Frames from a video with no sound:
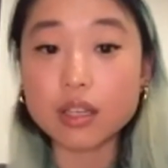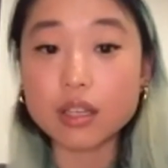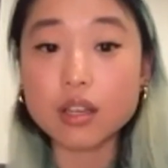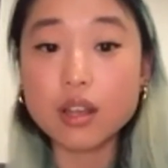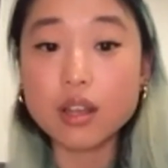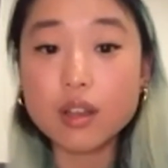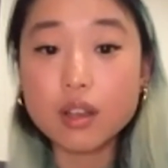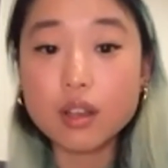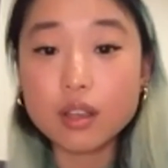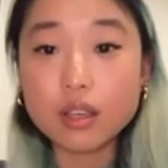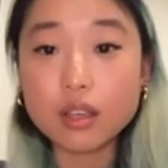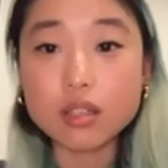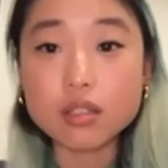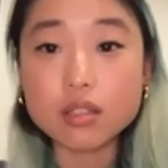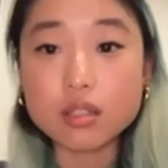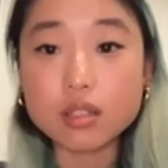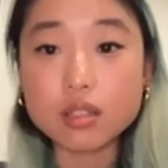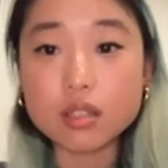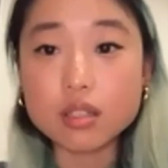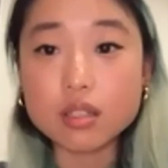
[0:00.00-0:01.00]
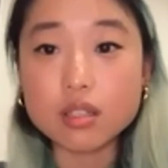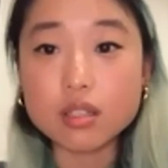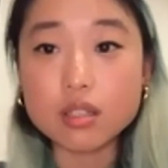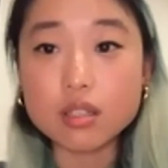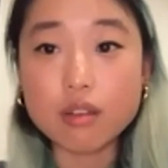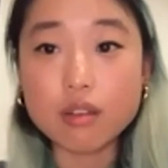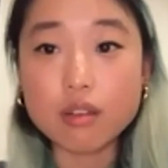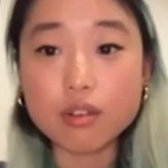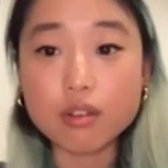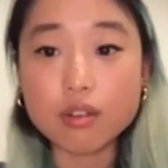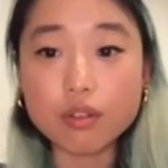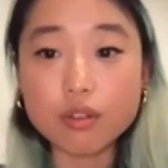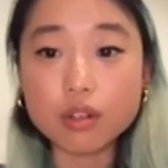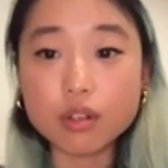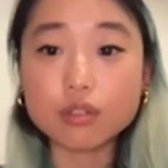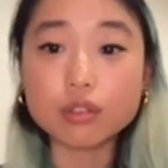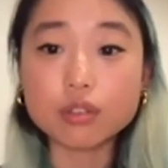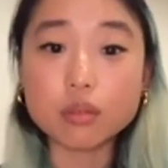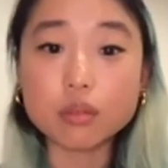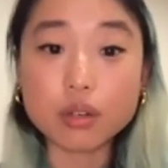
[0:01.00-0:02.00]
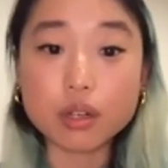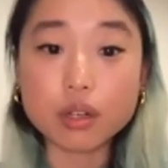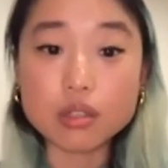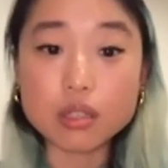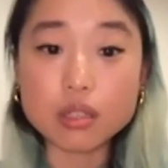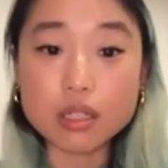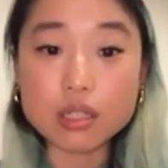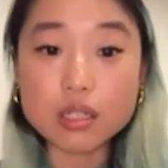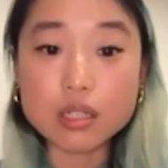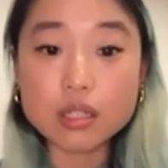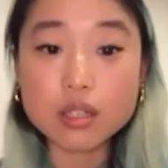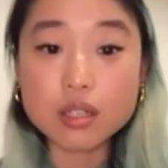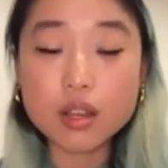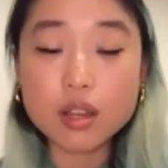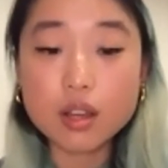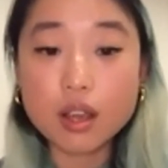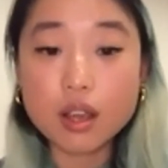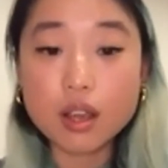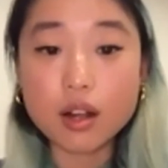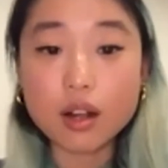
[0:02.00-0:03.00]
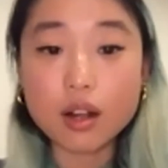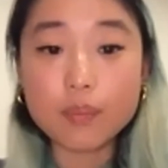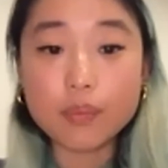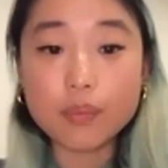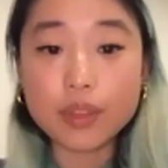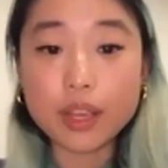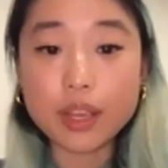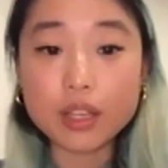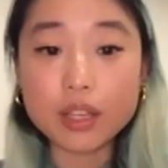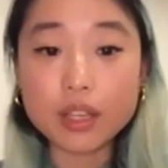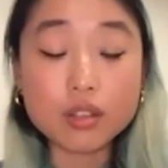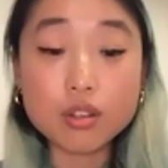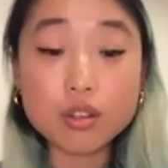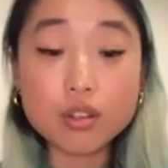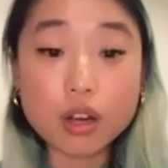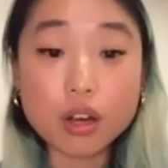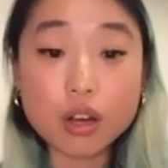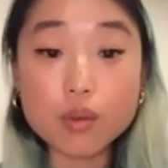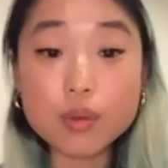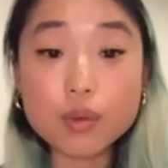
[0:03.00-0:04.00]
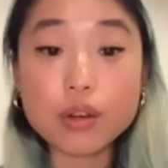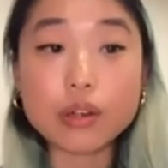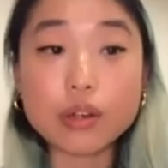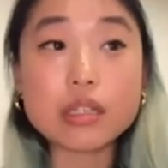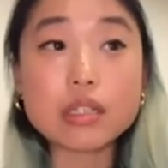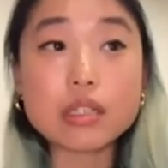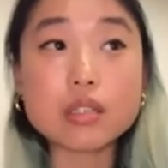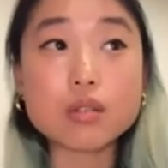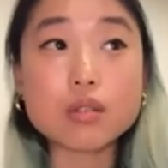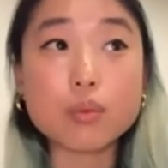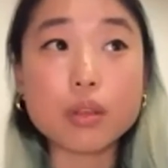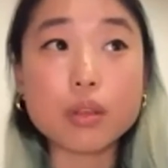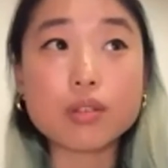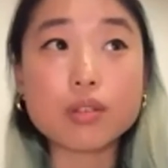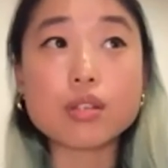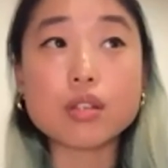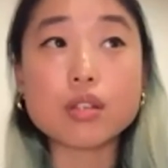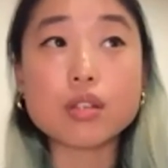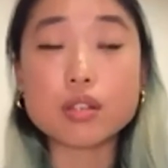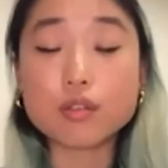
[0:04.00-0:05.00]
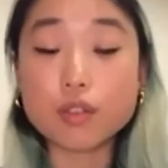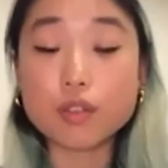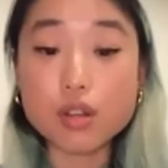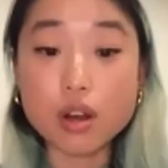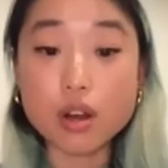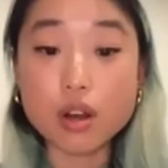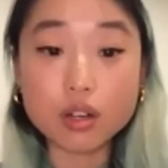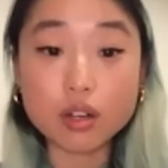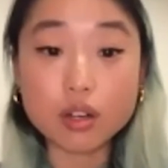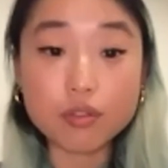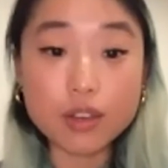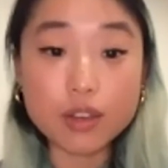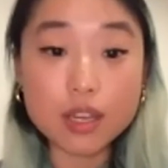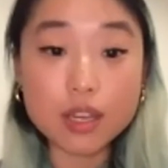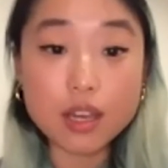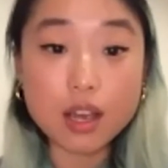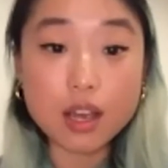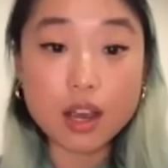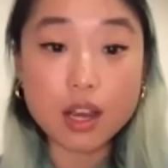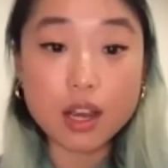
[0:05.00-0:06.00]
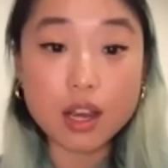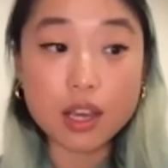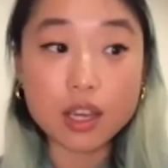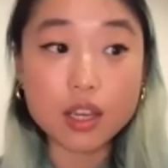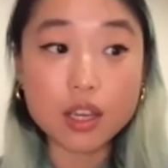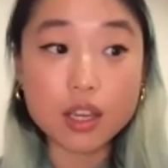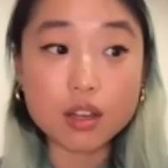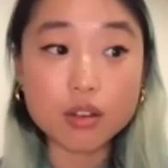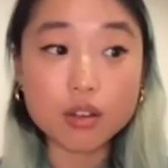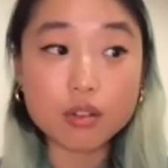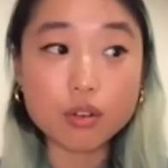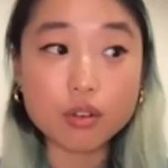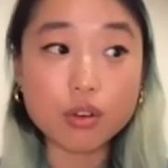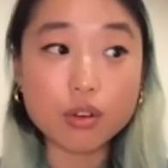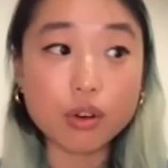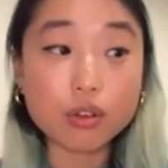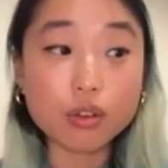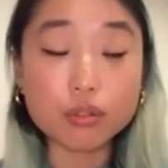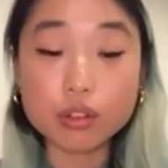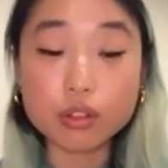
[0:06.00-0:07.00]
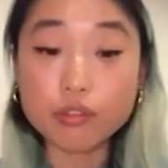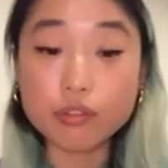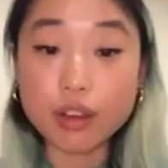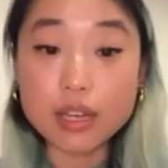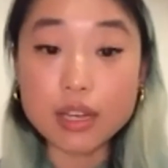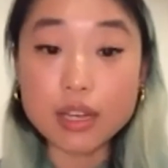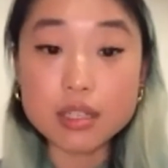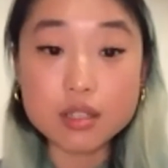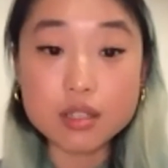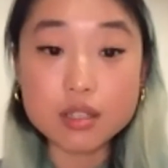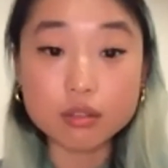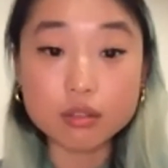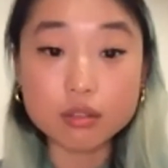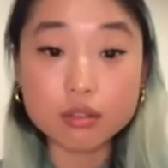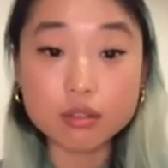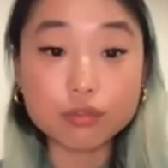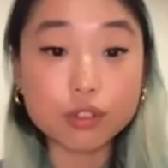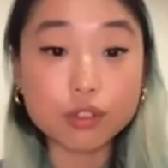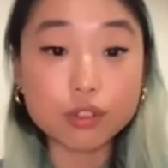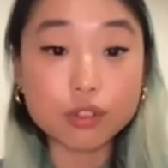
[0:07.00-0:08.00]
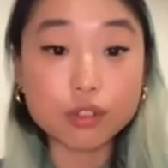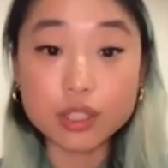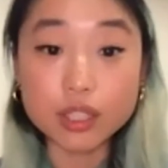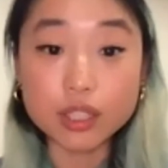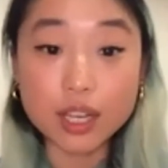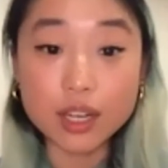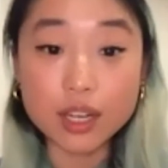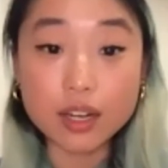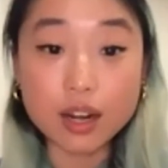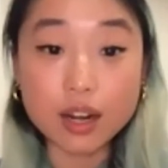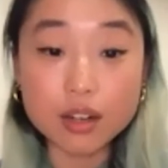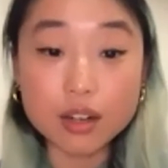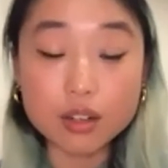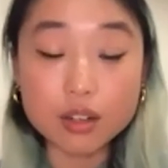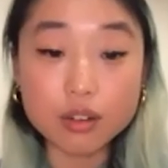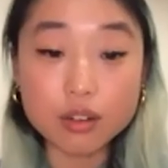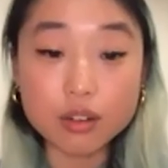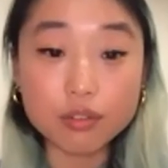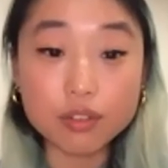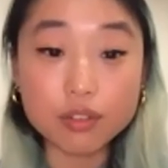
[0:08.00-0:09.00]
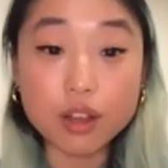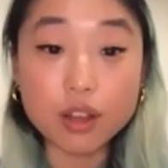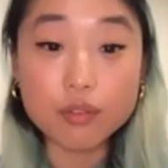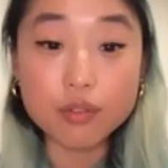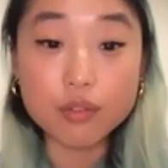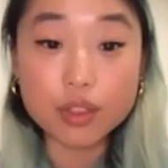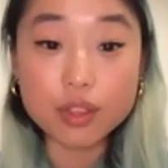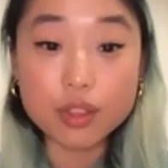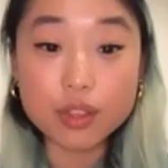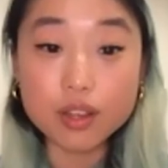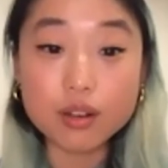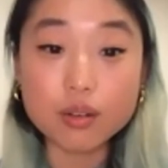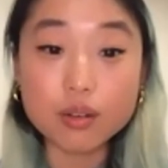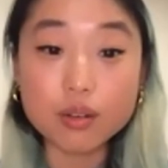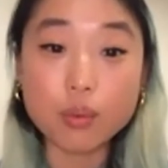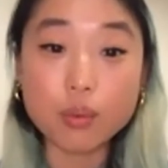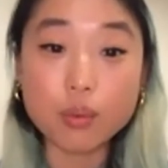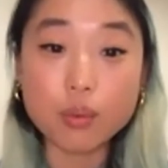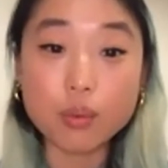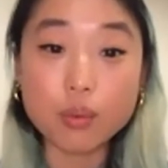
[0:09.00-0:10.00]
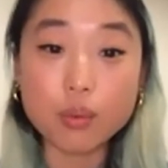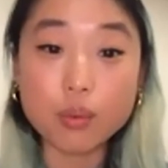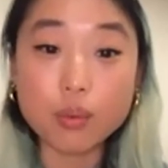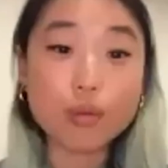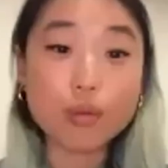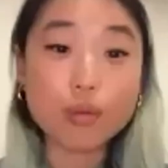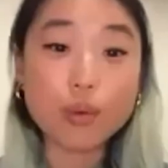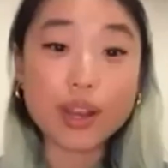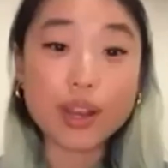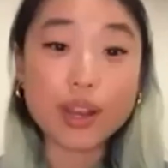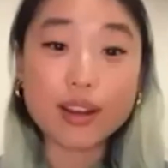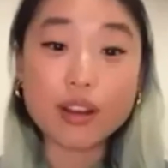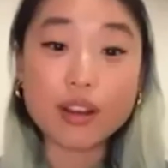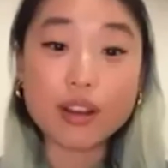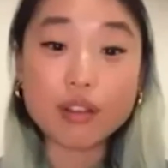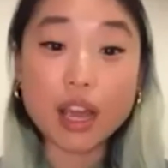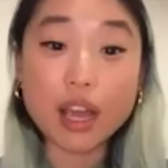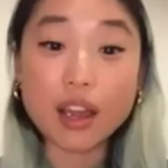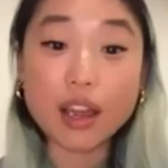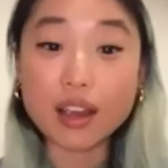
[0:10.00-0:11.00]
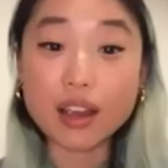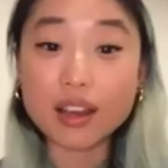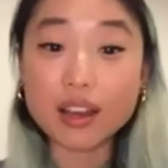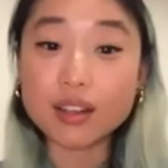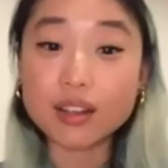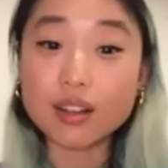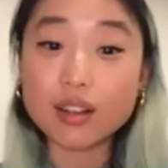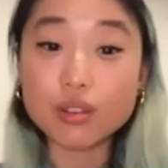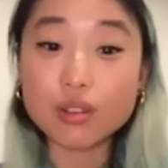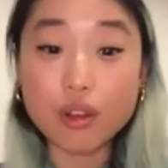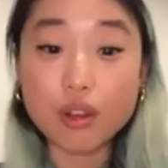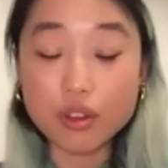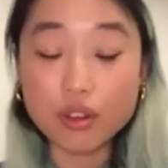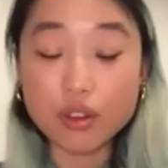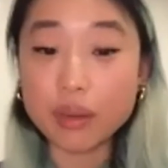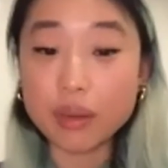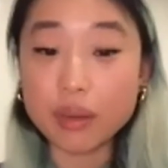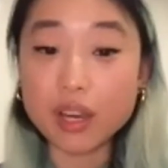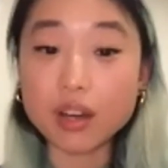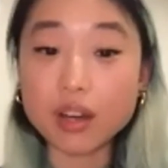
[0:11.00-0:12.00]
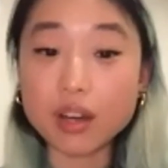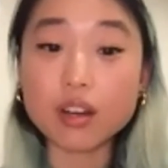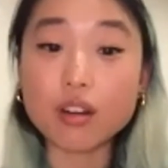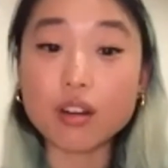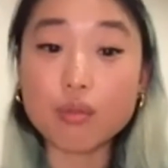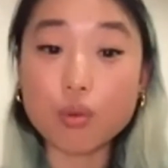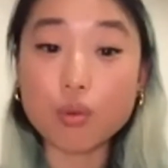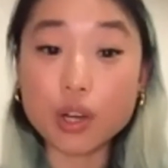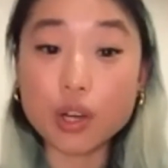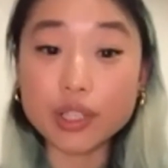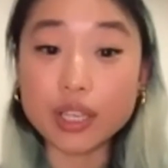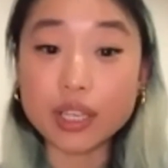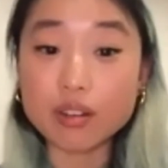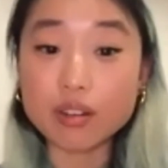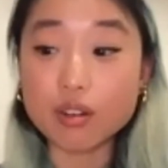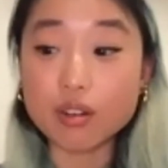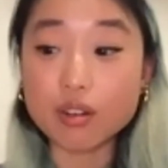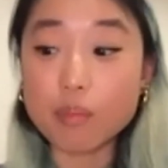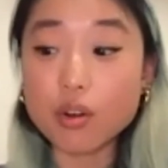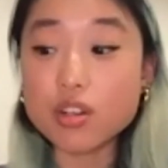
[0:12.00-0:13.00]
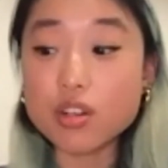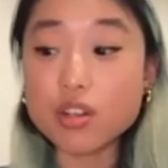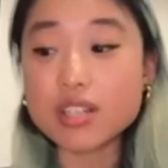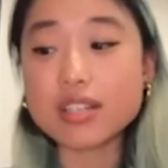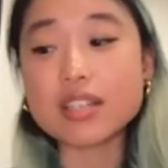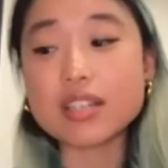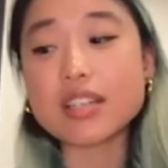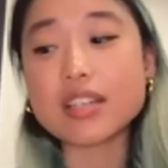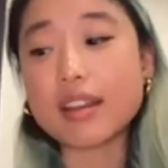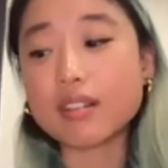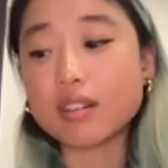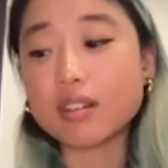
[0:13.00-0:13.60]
it's an ever evolving process. And I'll be honest, with stills photography, I go through phases of falling in and out of love with it, where when I've had a long period of working on motion, and